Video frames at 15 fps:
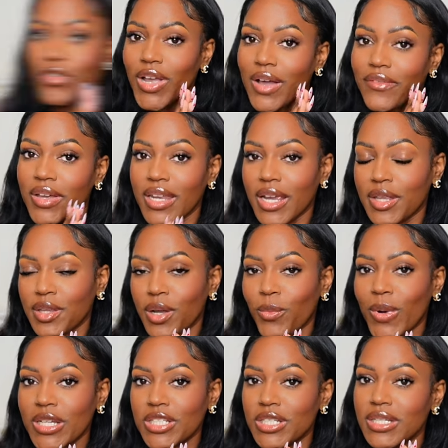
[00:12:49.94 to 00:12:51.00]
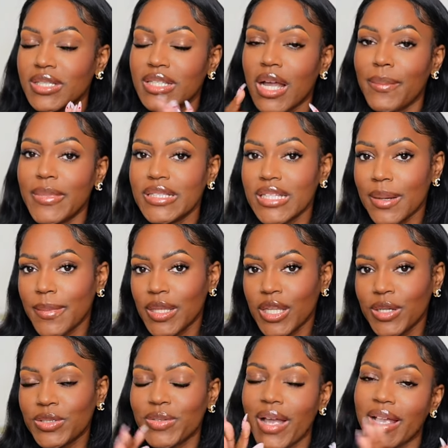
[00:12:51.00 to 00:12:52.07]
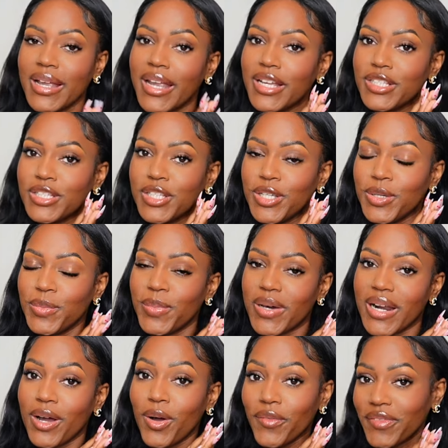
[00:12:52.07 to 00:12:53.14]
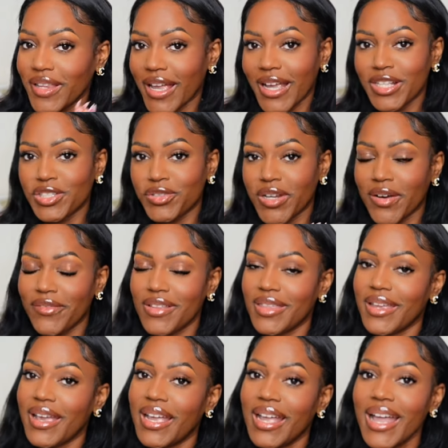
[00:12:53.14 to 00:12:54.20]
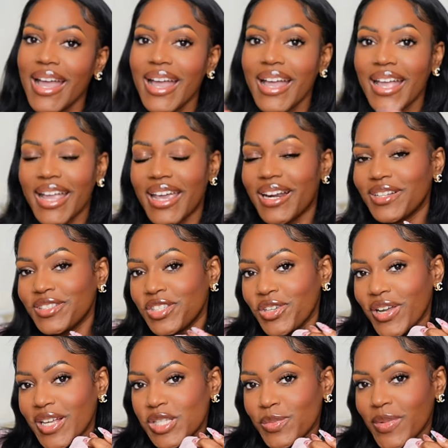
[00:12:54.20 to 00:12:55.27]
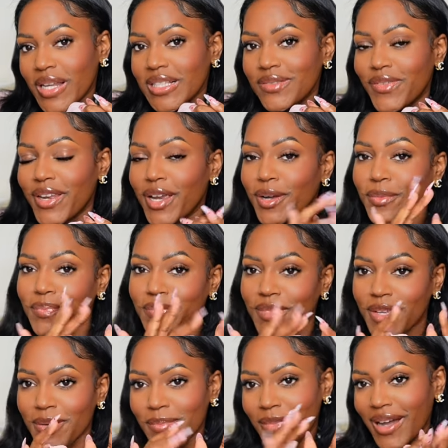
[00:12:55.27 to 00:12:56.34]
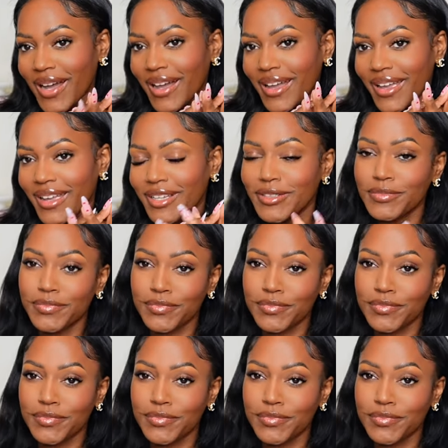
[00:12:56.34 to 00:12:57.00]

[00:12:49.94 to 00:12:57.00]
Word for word: you have any other questions comment down below so i can get to you but hopefully i answered everything and i'll see you guys in my next video bye